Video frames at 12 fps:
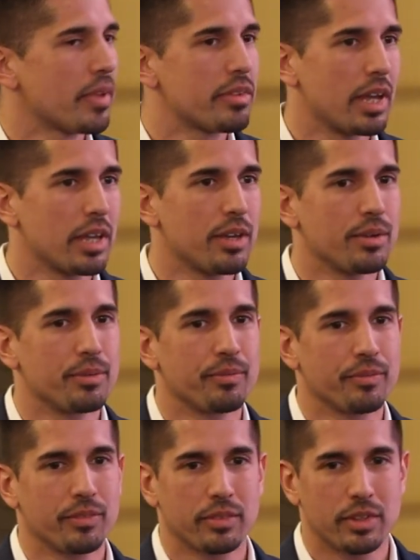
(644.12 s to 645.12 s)
Thank you.
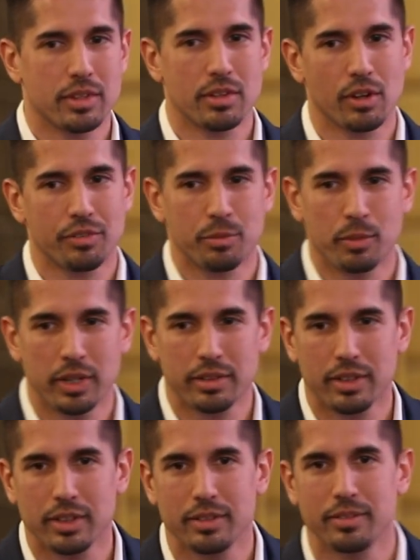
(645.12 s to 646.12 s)
This is all from my
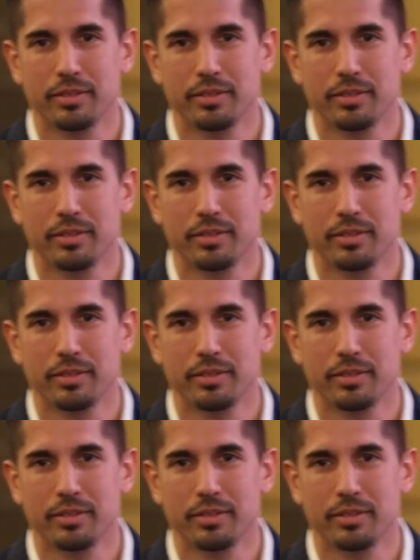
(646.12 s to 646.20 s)
side.